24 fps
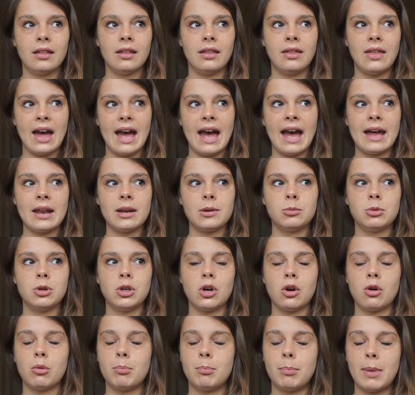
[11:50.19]
that,
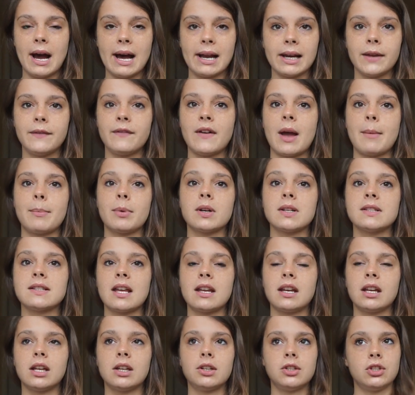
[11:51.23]
you know, body fat
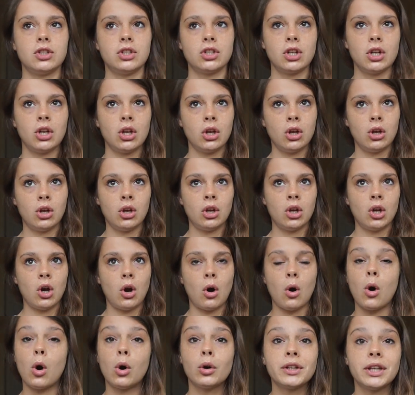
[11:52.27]
percentage
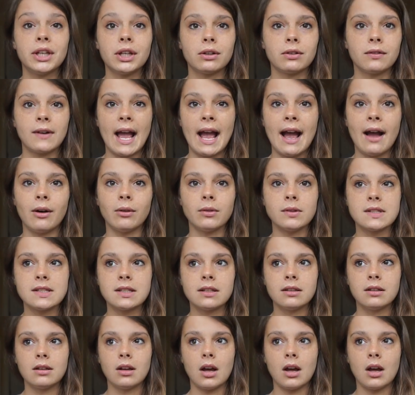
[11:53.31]
all year round.